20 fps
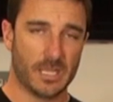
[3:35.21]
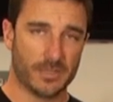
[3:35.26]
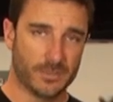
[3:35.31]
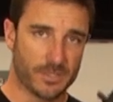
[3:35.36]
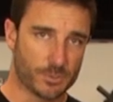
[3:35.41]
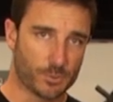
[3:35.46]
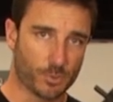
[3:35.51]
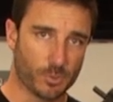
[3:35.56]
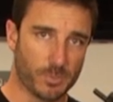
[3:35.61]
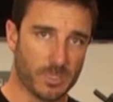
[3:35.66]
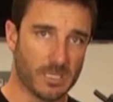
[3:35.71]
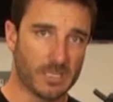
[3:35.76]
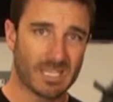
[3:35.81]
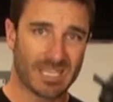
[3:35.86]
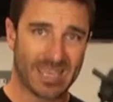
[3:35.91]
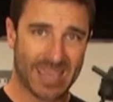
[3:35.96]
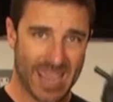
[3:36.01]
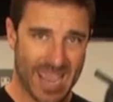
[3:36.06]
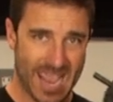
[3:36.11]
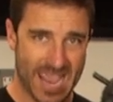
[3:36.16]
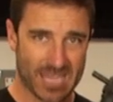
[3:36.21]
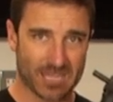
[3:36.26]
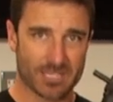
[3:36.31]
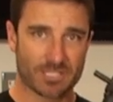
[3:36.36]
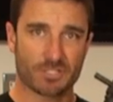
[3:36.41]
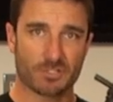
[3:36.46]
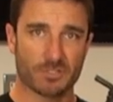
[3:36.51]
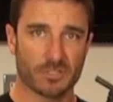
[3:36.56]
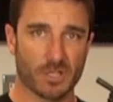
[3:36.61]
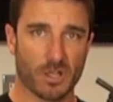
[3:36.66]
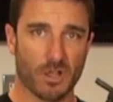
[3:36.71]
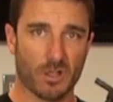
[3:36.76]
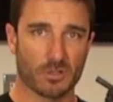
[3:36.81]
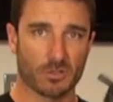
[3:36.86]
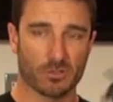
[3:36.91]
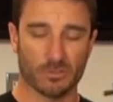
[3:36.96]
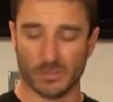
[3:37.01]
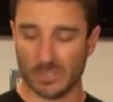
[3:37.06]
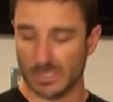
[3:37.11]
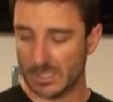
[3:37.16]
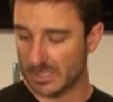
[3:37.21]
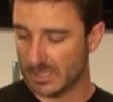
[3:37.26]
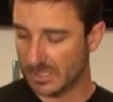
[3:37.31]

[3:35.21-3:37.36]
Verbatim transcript: This would be the canister dongle.